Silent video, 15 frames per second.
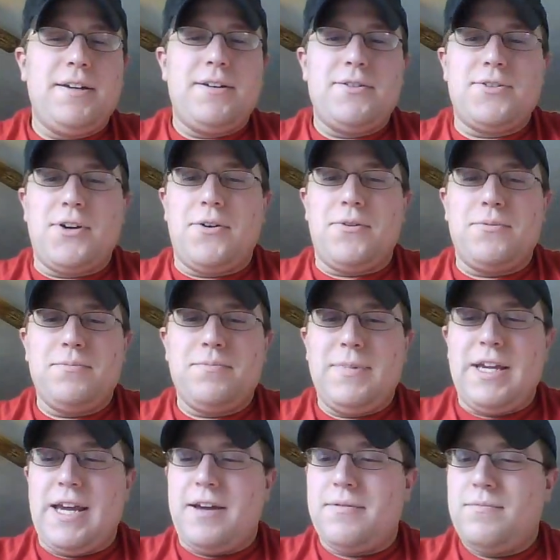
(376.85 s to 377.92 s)
So
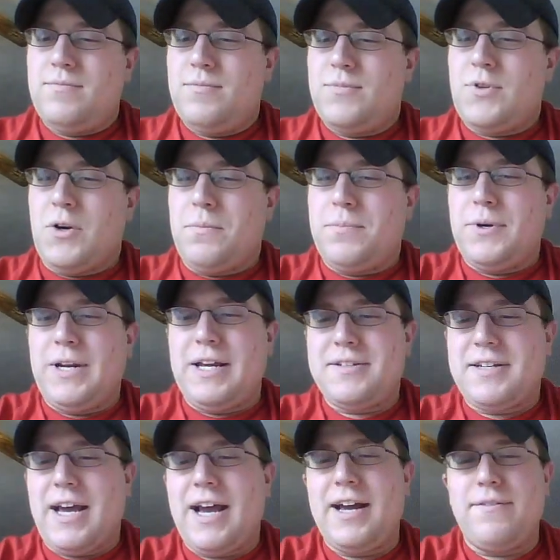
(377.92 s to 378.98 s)
yeah, don't put as
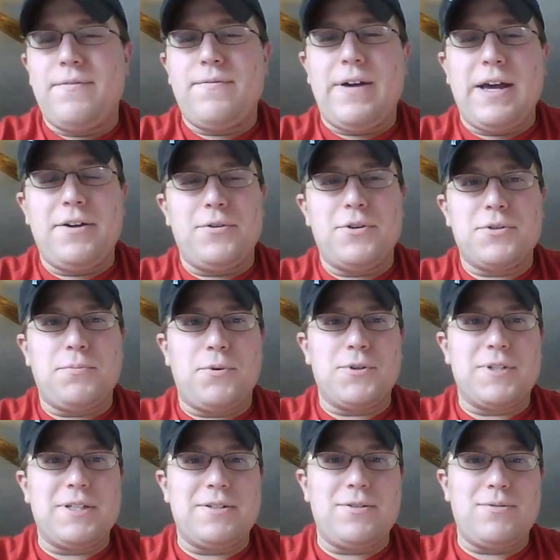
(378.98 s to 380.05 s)
high of a value on
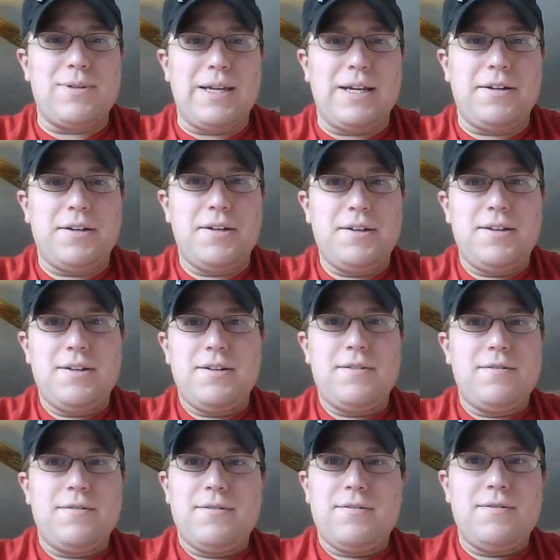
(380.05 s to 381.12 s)
sports as you think.
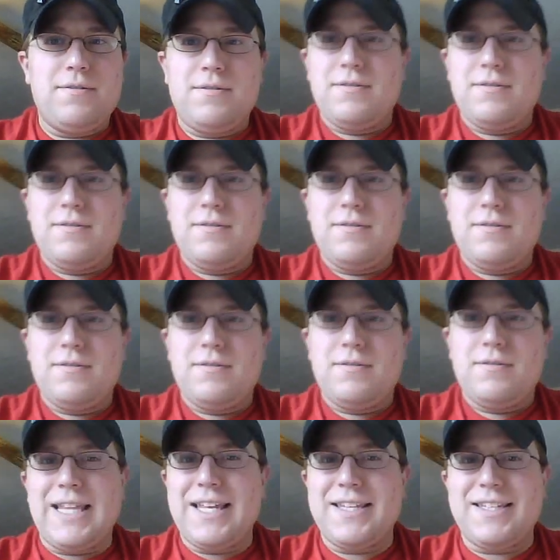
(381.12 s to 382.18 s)

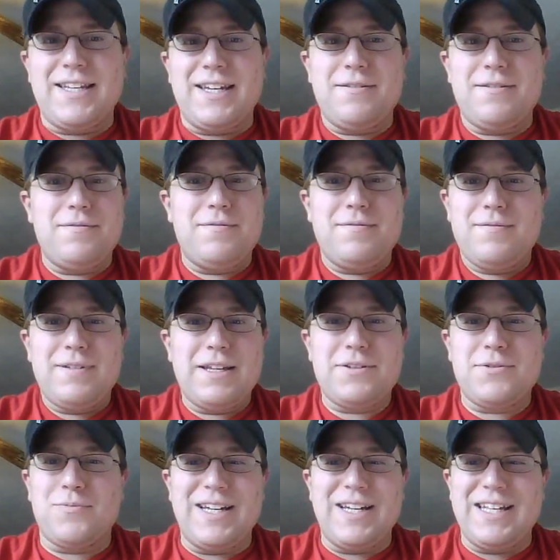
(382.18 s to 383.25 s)
That's it. That's
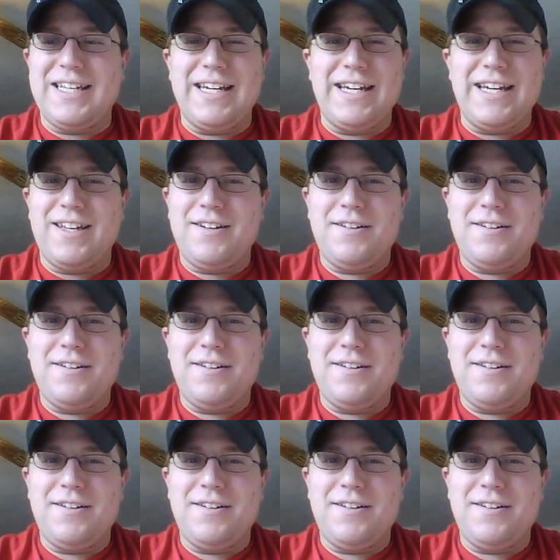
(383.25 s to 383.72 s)
really it.